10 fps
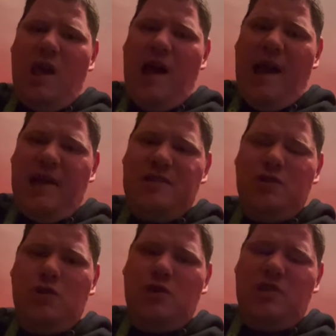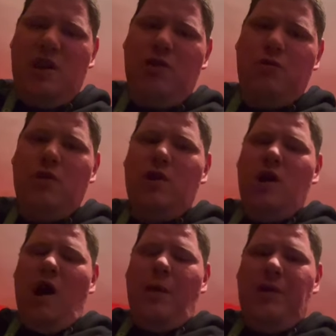and also
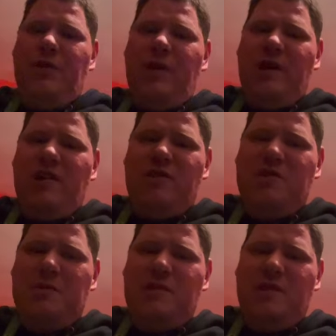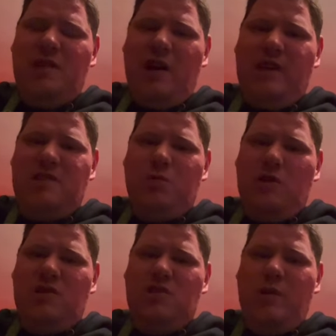I'll be doing a Christmas lights
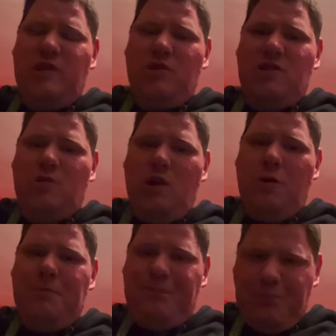one, Twitch one as well.